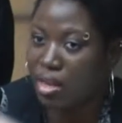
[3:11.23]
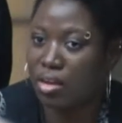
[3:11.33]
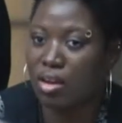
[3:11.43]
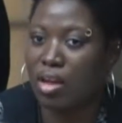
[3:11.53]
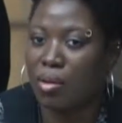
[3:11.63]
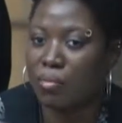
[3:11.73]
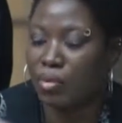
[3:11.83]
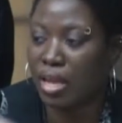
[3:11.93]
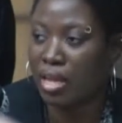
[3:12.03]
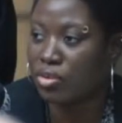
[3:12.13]
and
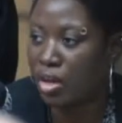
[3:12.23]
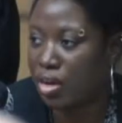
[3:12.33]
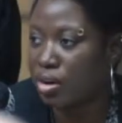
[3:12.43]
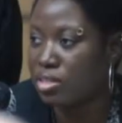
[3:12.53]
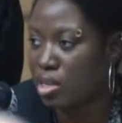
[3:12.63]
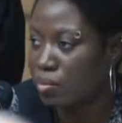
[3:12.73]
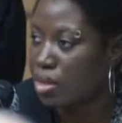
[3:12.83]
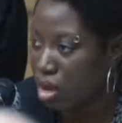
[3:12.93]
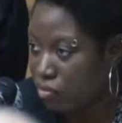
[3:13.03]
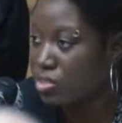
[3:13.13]
about 8 or 9
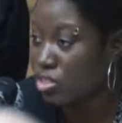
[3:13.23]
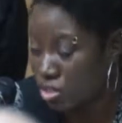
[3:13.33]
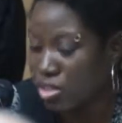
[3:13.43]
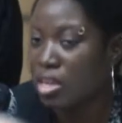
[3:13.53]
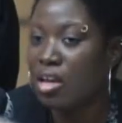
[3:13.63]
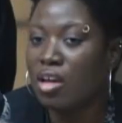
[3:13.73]
RCMP officers